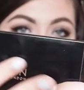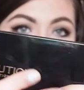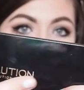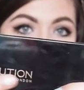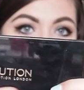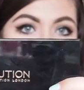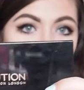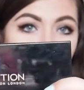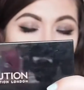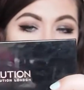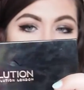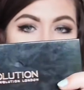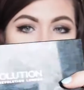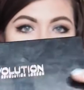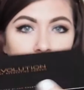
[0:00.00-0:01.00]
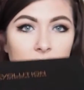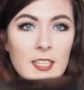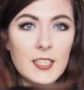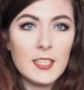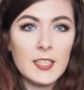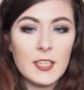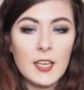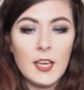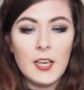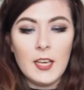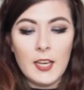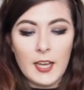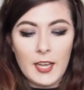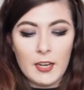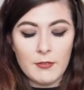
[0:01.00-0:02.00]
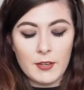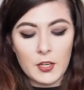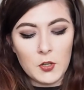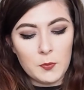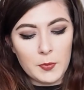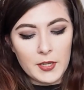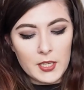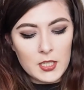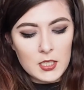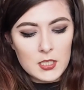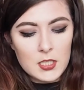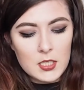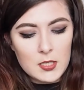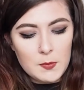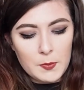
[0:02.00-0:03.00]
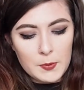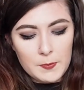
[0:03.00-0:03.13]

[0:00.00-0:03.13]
got copper writing, and if I open it up,